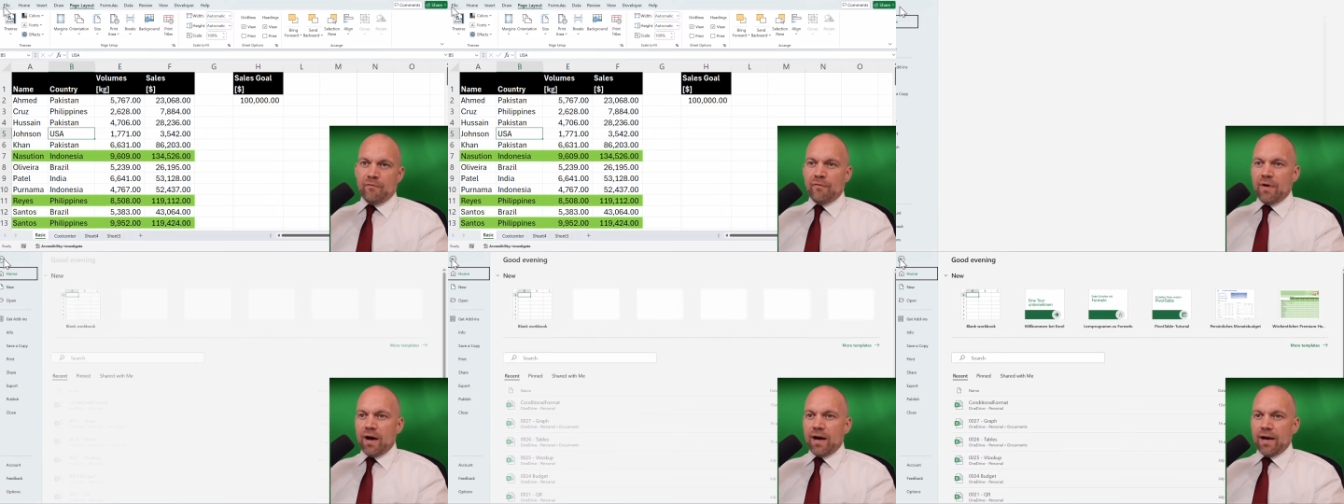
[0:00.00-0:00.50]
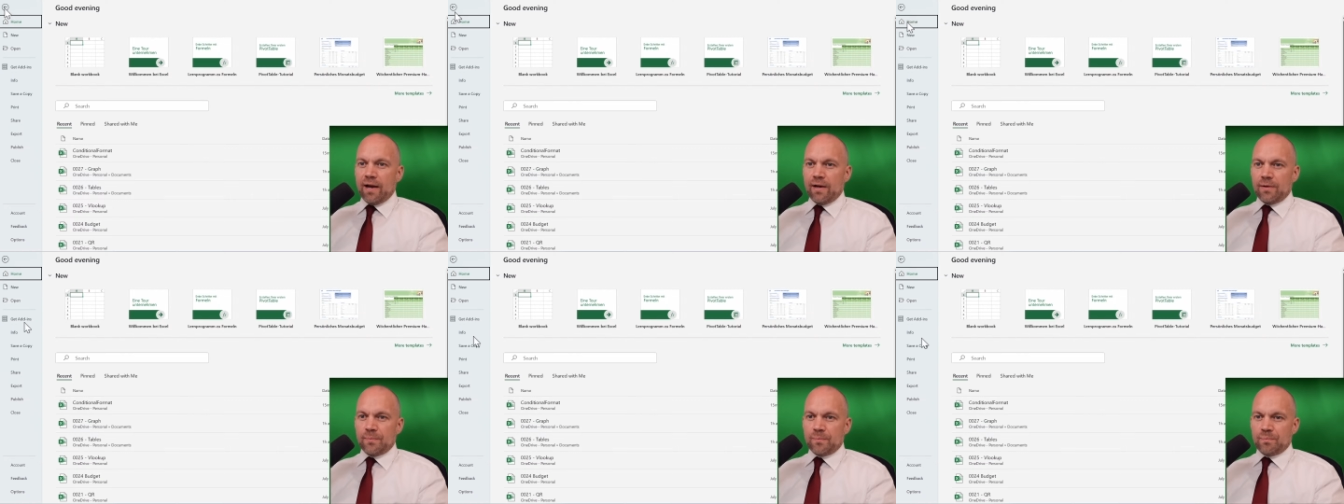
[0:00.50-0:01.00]

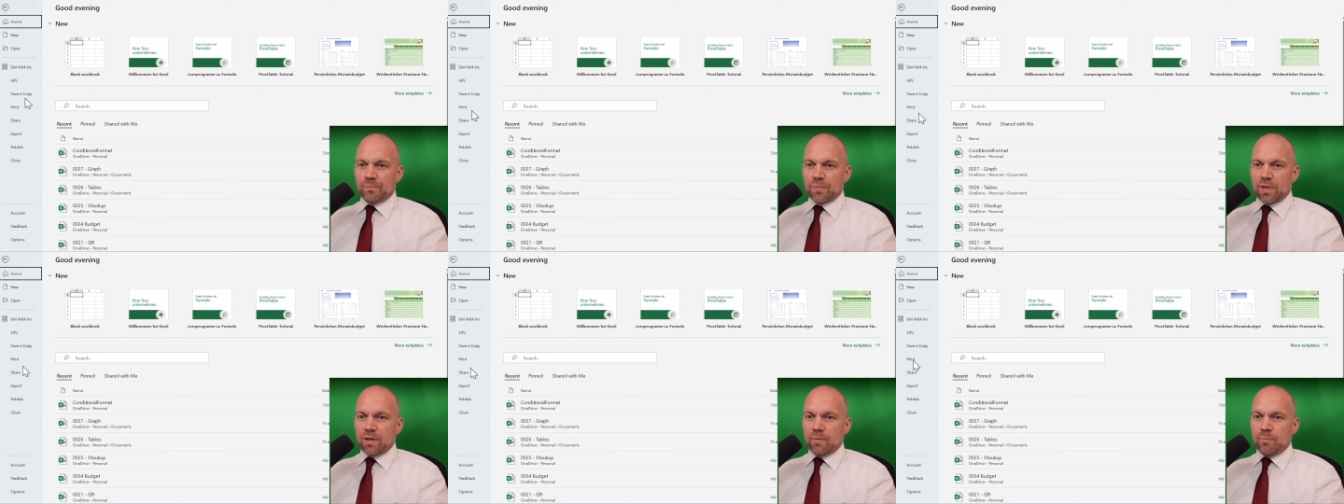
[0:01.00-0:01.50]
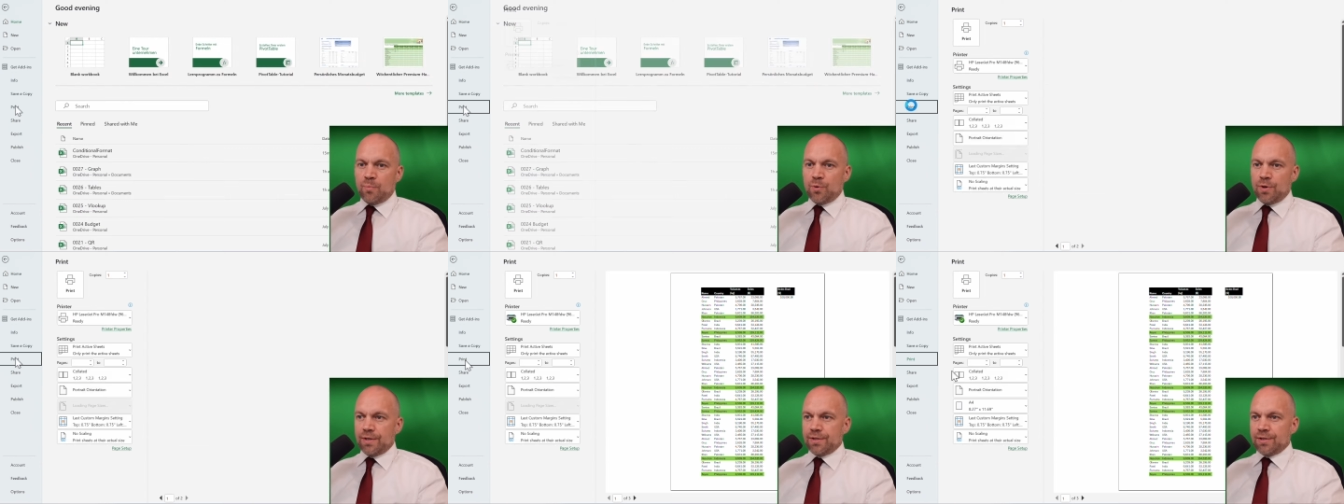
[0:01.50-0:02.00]
File,
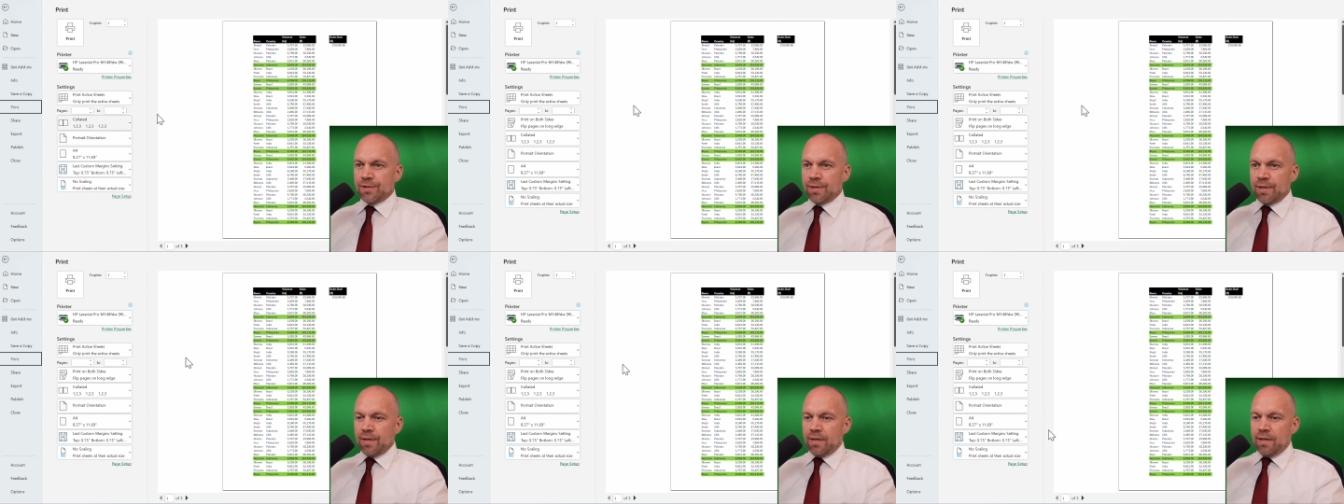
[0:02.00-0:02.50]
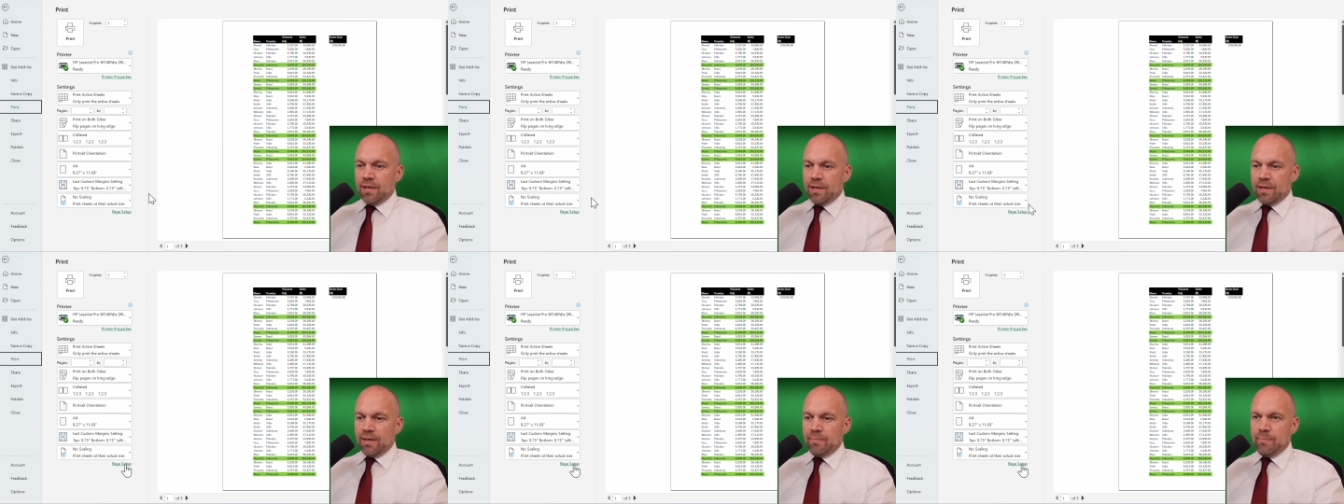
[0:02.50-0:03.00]
Print,
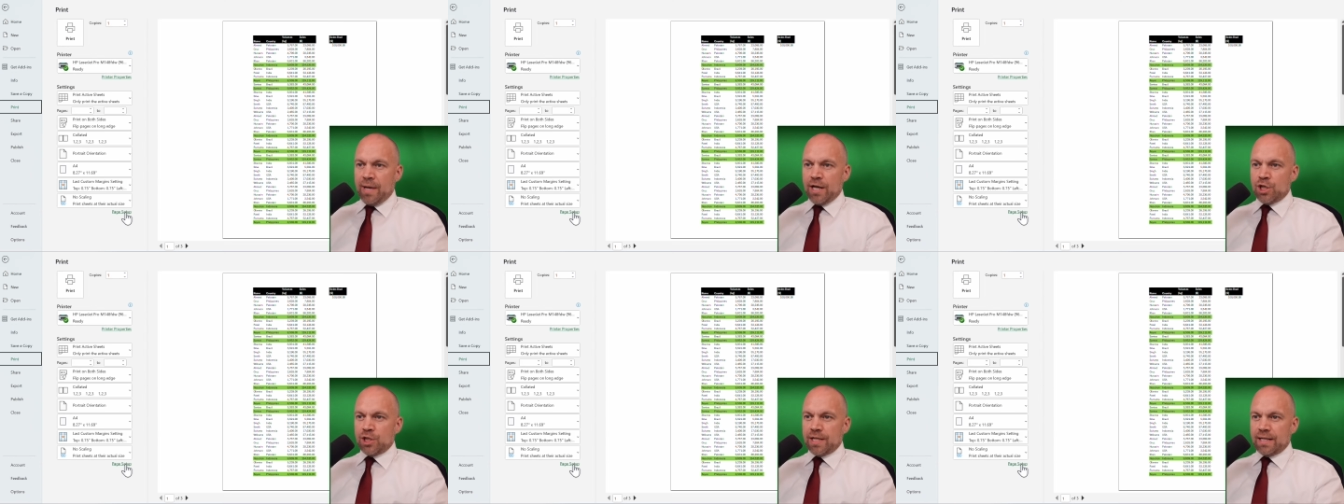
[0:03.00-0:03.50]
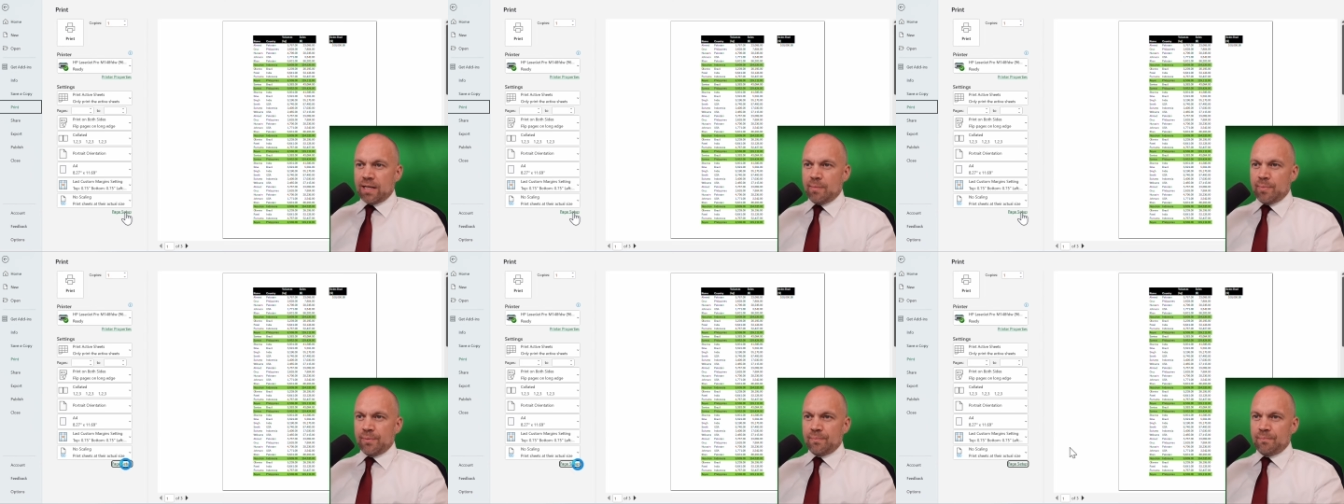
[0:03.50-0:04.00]
Page Setup.